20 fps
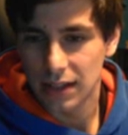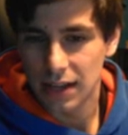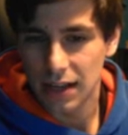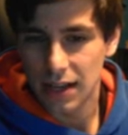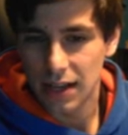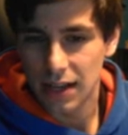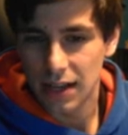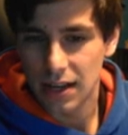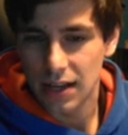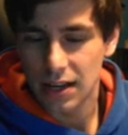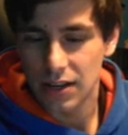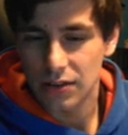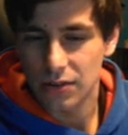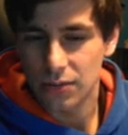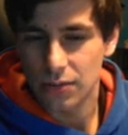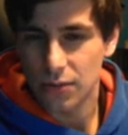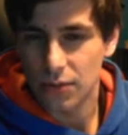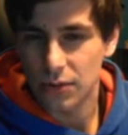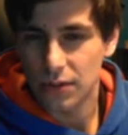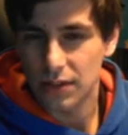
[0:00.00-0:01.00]
And
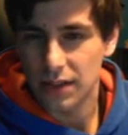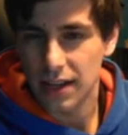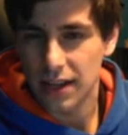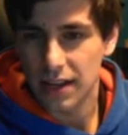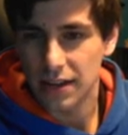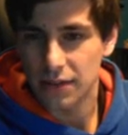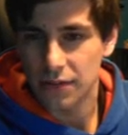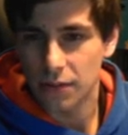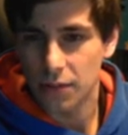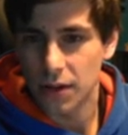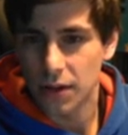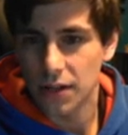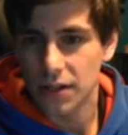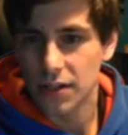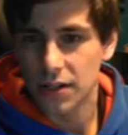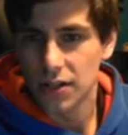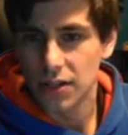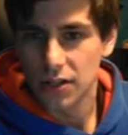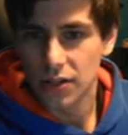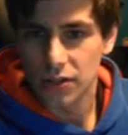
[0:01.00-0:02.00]
rook to f1.
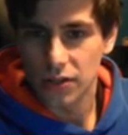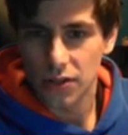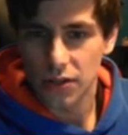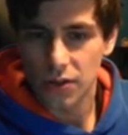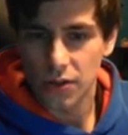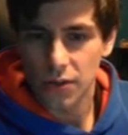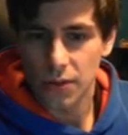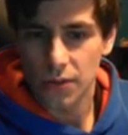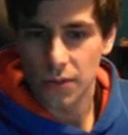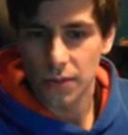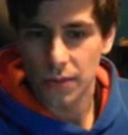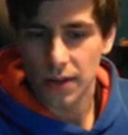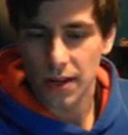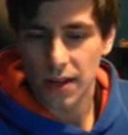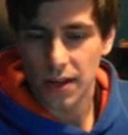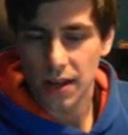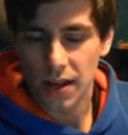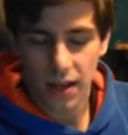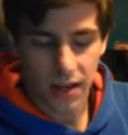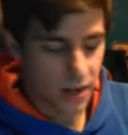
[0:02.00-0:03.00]
So
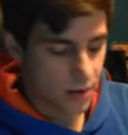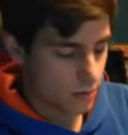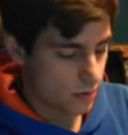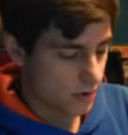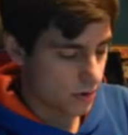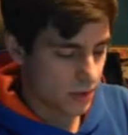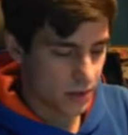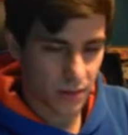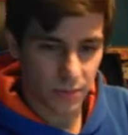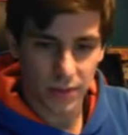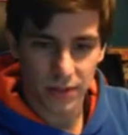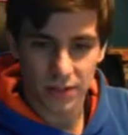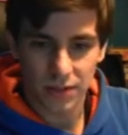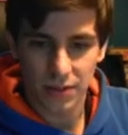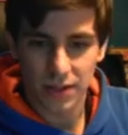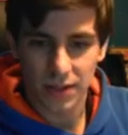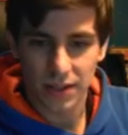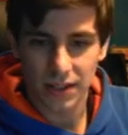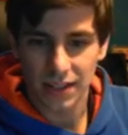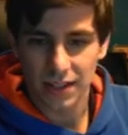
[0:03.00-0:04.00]
what I would think about
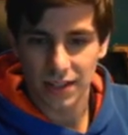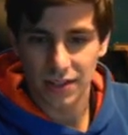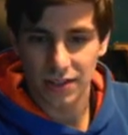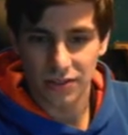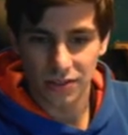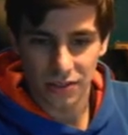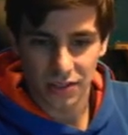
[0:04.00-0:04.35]
doing is